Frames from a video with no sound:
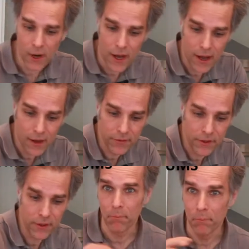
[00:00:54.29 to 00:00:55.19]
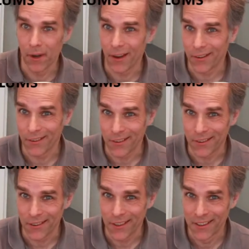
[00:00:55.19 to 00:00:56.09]
have
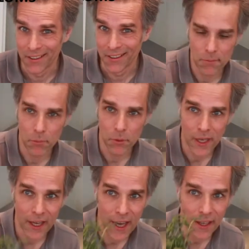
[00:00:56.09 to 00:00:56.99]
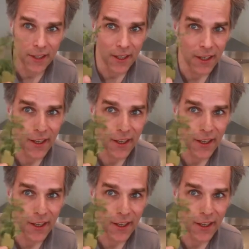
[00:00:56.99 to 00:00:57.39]
butter, bouquet garni,